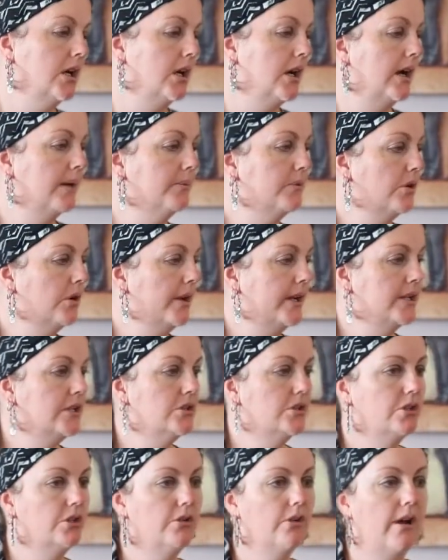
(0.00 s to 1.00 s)
I'm going
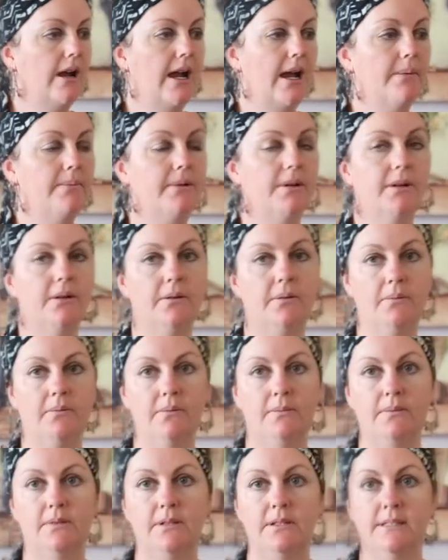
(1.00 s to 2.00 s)
to grab
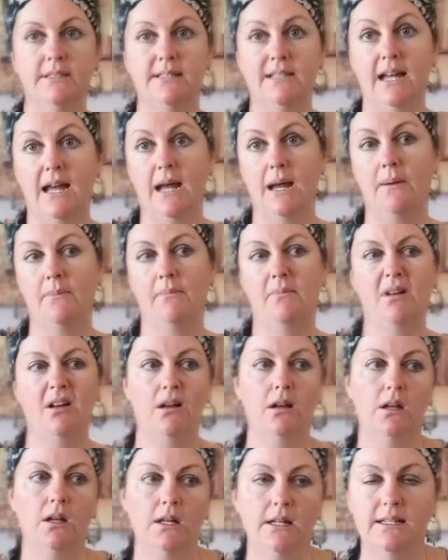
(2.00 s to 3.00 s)
some
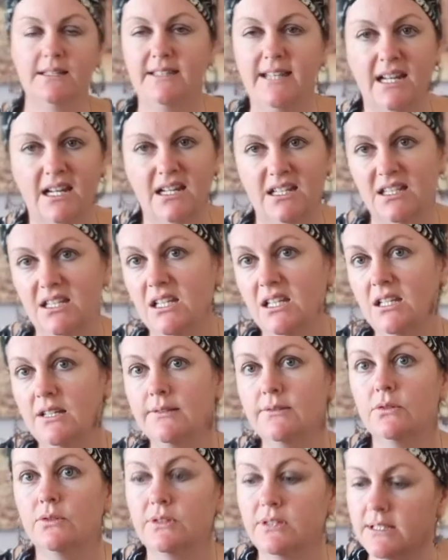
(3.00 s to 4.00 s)

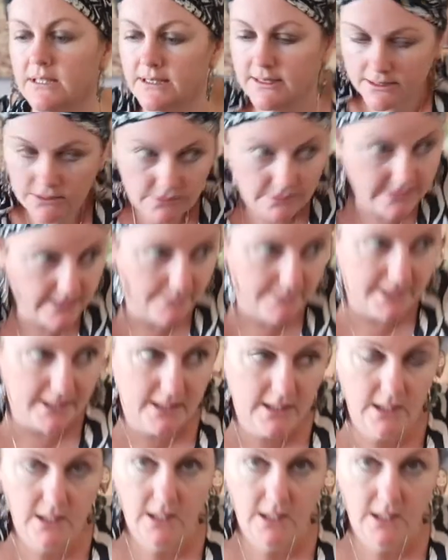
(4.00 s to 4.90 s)
secateurs or scissors or something